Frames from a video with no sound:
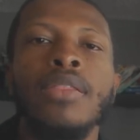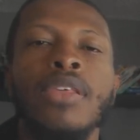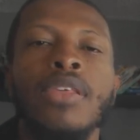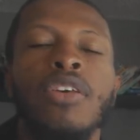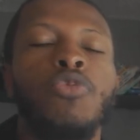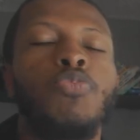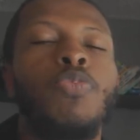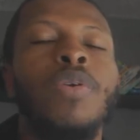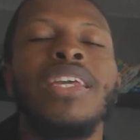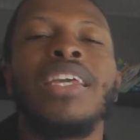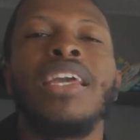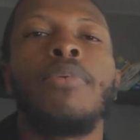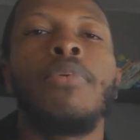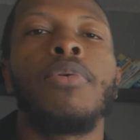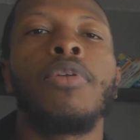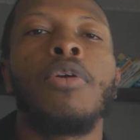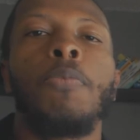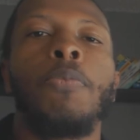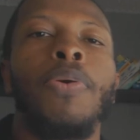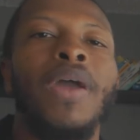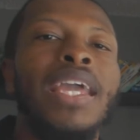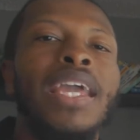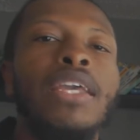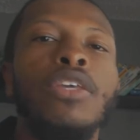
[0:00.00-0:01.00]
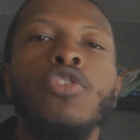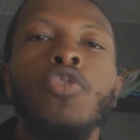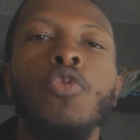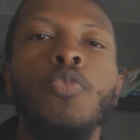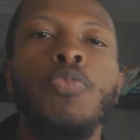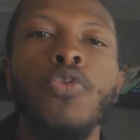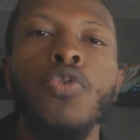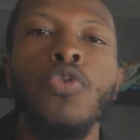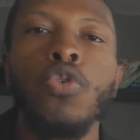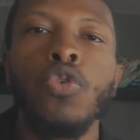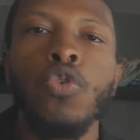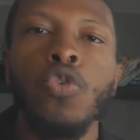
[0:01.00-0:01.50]
that's being able to pay you
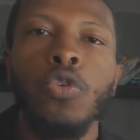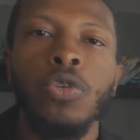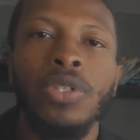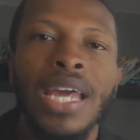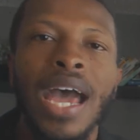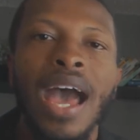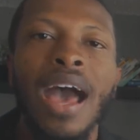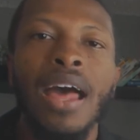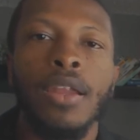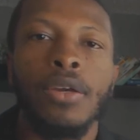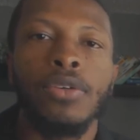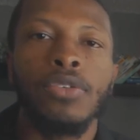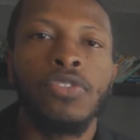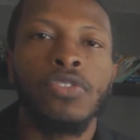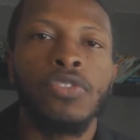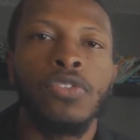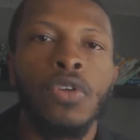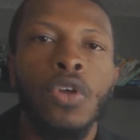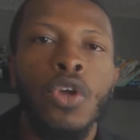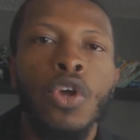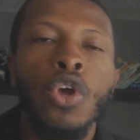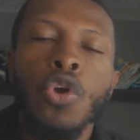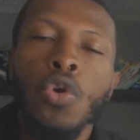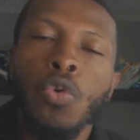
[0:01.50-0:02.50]
buku dollars.